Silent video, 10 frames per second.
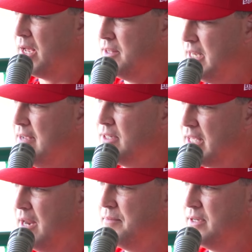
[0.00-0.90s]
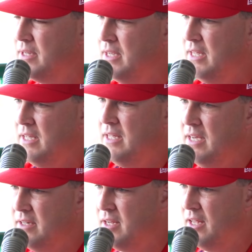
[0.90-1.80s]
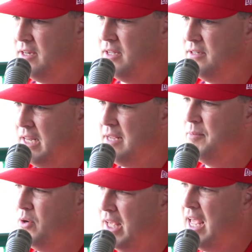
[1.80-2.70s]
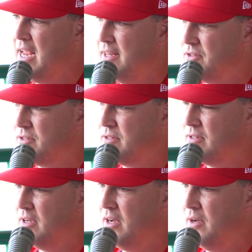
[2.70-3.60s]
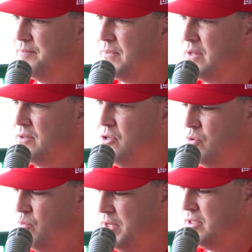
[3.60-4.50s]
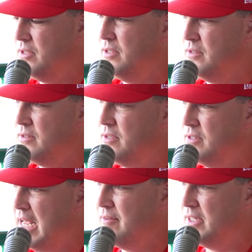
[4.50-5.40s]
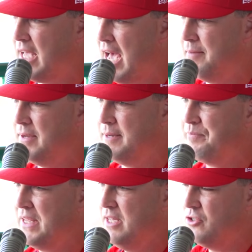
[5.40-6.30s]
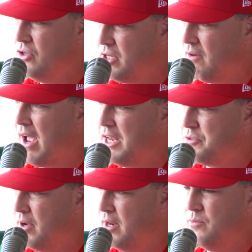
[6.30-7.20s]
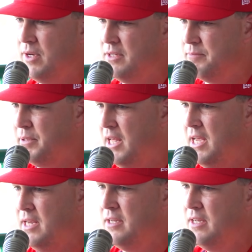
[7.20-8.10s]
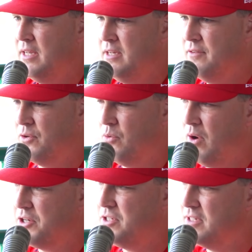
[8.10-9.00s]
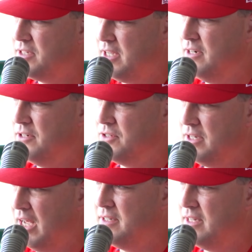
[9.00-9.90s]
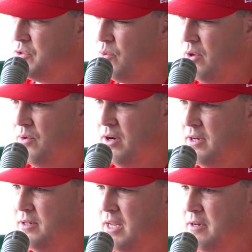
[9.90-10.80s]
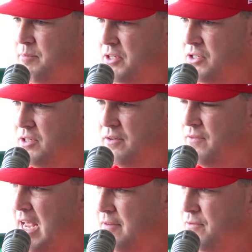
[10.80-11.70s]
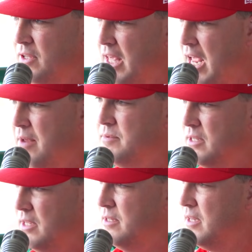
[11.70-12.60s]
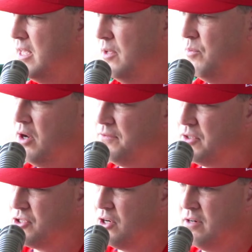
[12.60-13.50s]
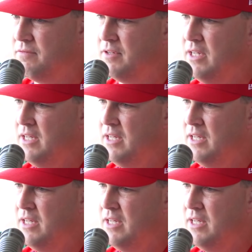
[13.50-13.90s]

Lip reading: out of the Naval Academy. He said Nemo Gaines, who went to the Naval Academy, as soon as he graduated, went and played for the Washington Senators in 1921 and pitched just a handful of games and then went off to serve.